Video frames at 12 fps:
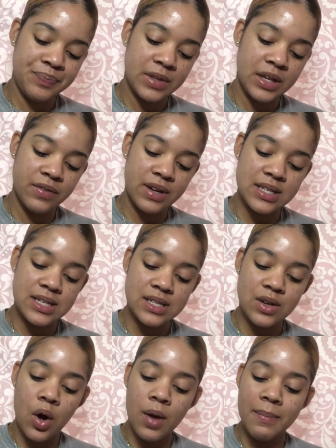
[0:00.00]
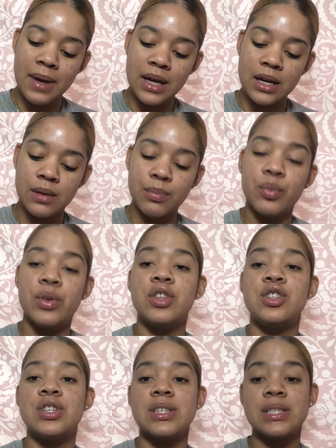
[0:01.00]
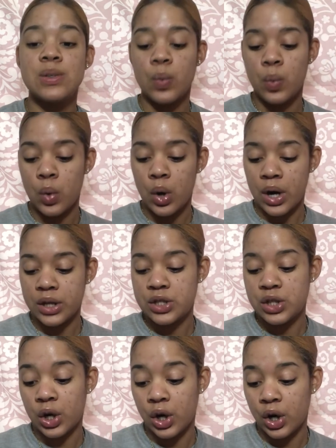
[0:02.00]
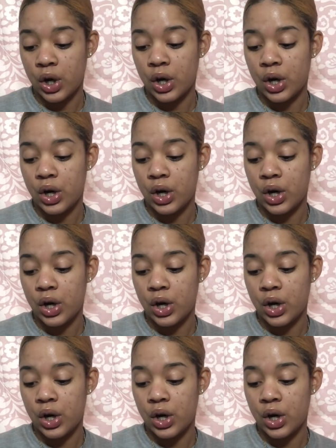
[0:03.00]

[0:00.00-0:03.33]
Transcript: Erases all makeup with just water.